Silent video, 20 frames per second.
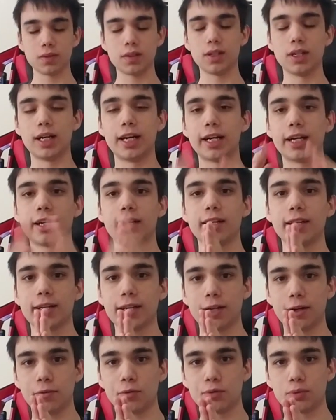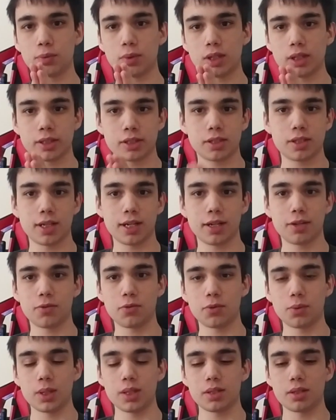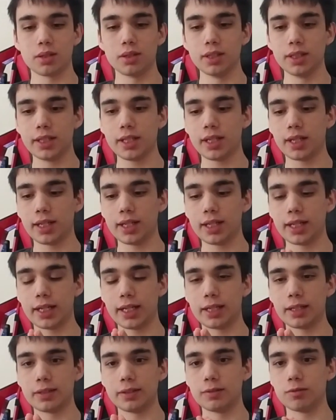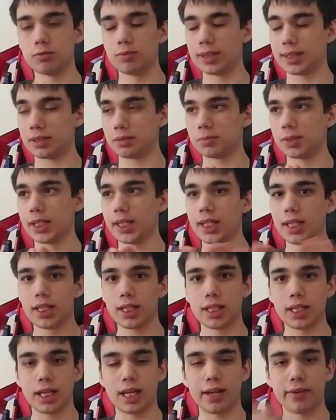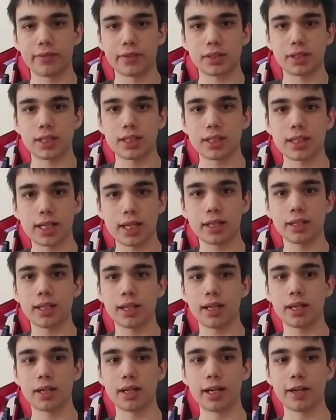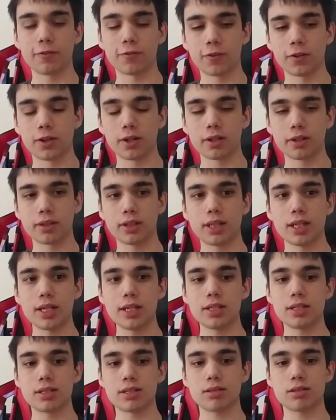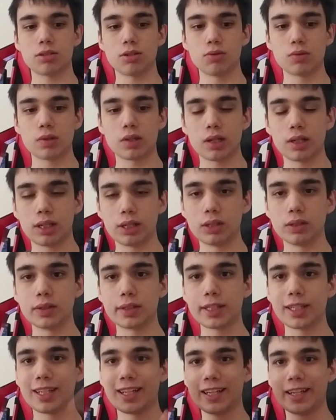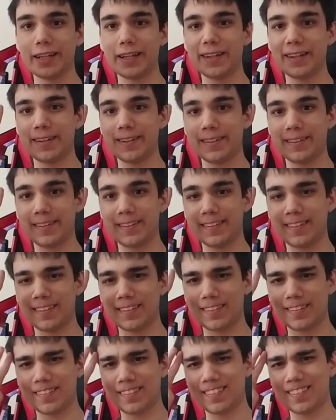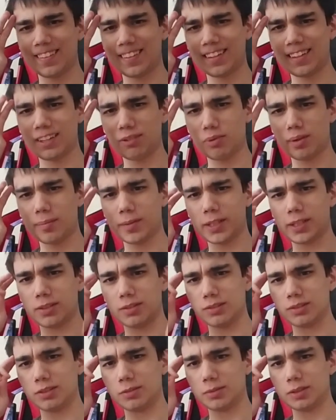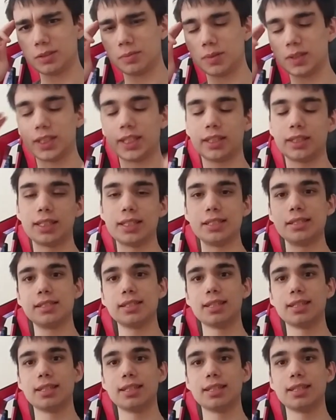I have watched that recently, and well, ever since I did, I've heard these so-called, uh, maybe not rumors, but like these